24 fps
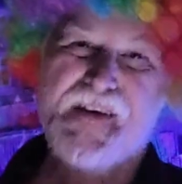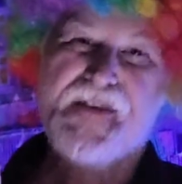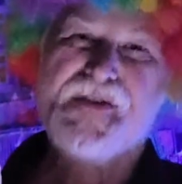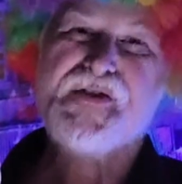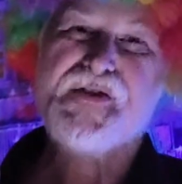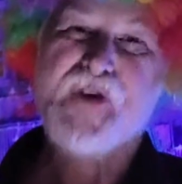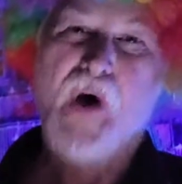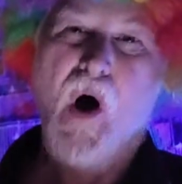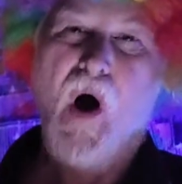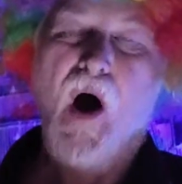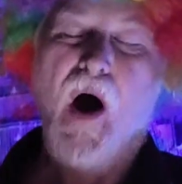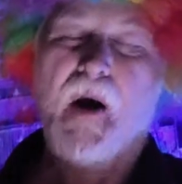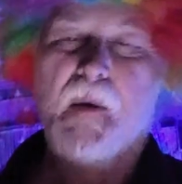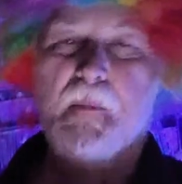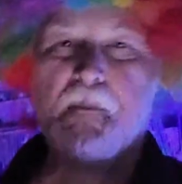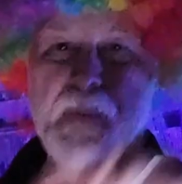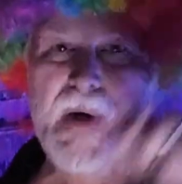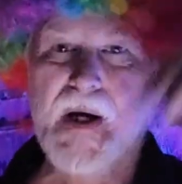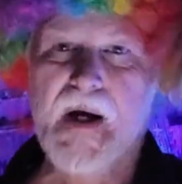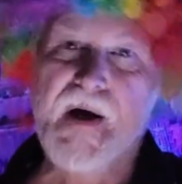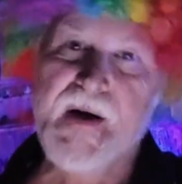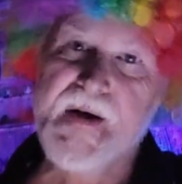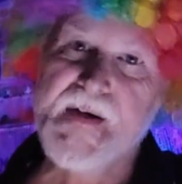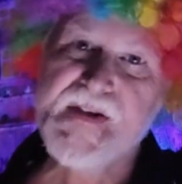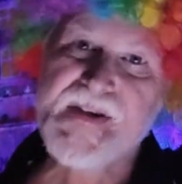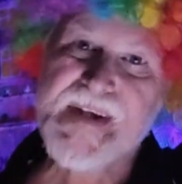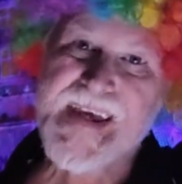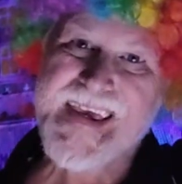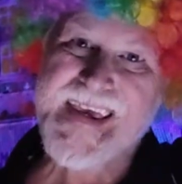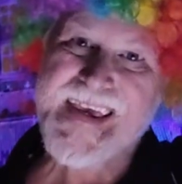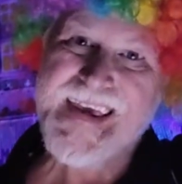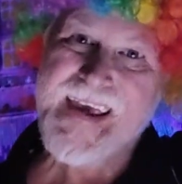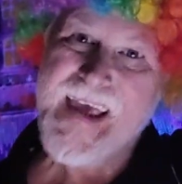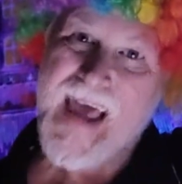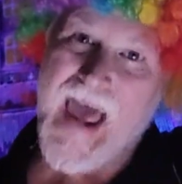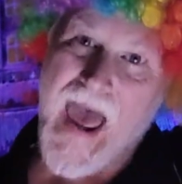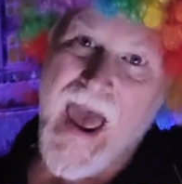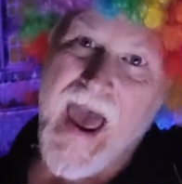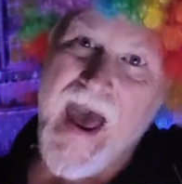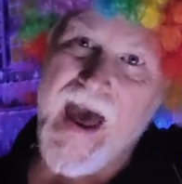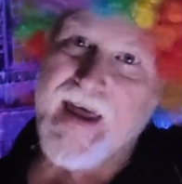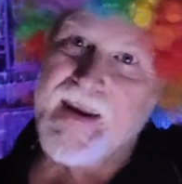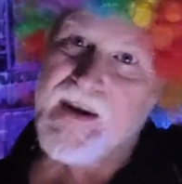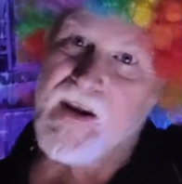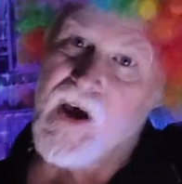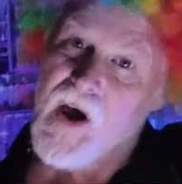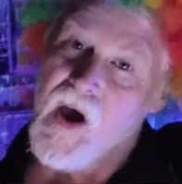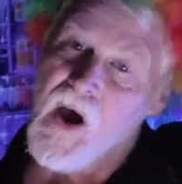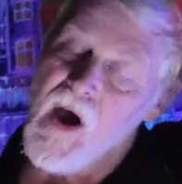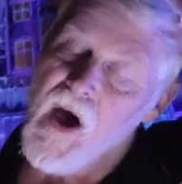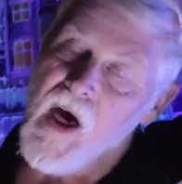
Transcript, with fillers: this song because he had